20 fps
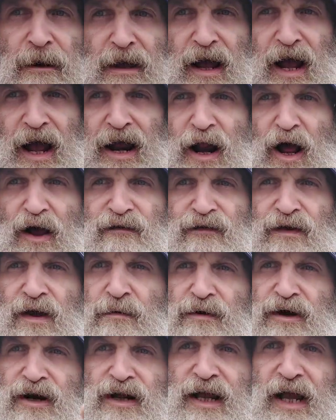and hopefully
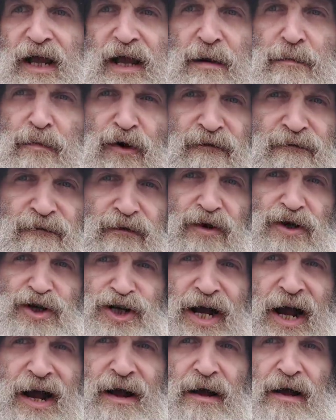I'm going to get him on for a
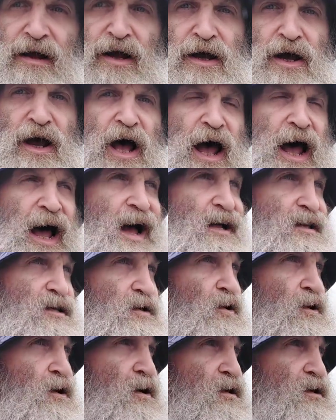chat
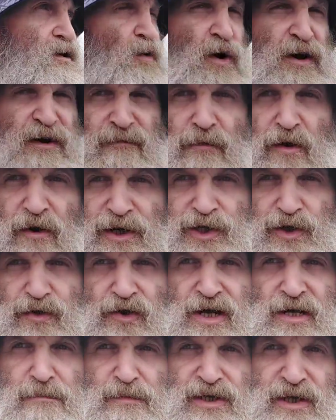to one of my
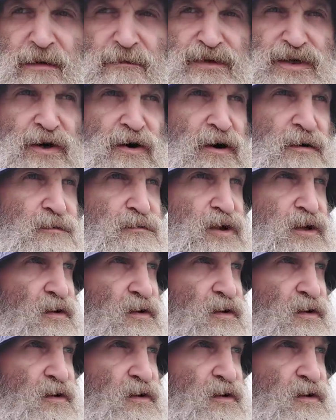streams sometimes,